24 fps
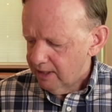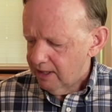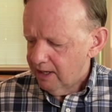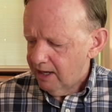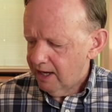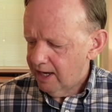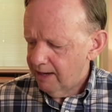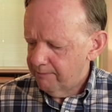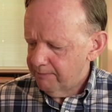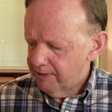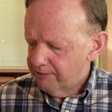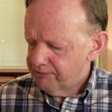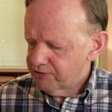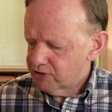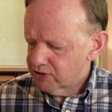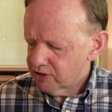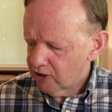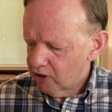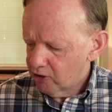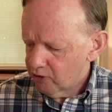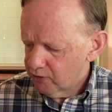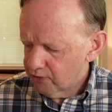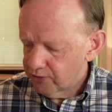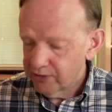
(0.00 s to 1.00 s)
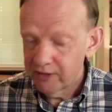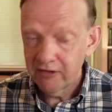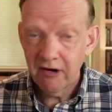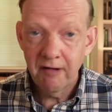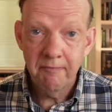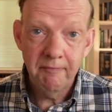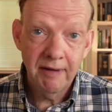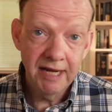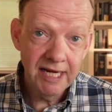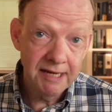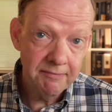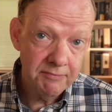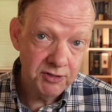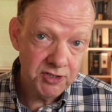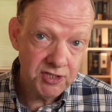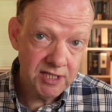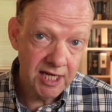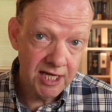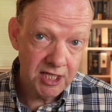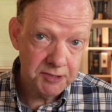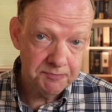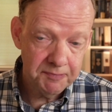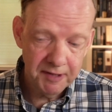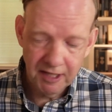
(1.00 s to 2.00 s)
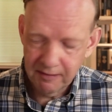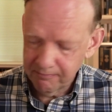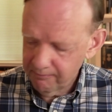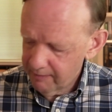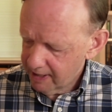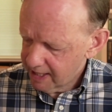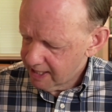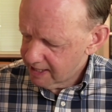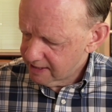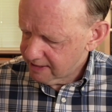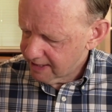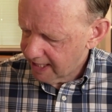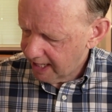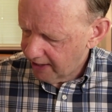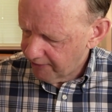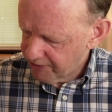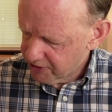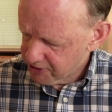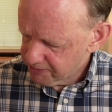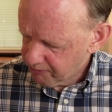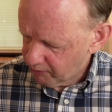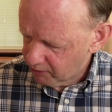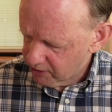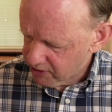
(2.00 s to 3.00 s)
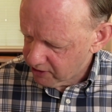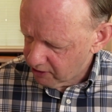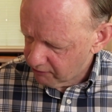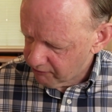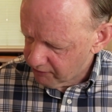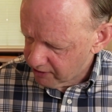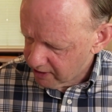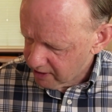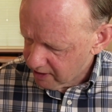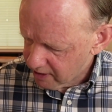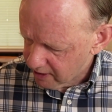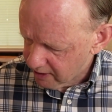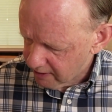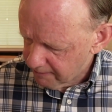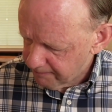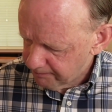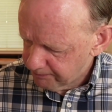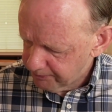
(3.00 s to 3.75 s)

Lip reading: if you know there are many mistakes being made at this point over here,